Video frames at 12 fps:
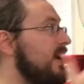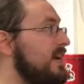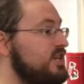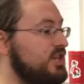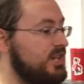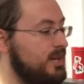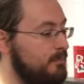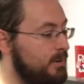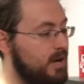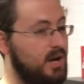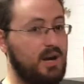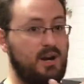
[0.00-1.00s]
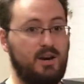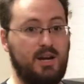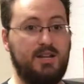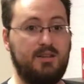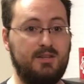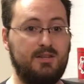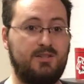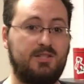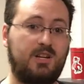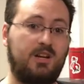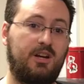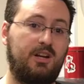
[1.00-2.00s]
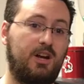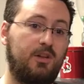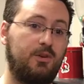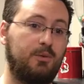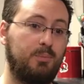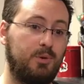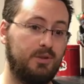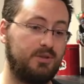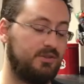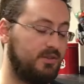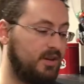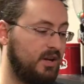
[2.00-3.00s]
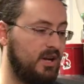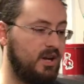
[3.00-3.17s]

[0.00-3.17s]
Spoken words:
Edge of the Empire and other books,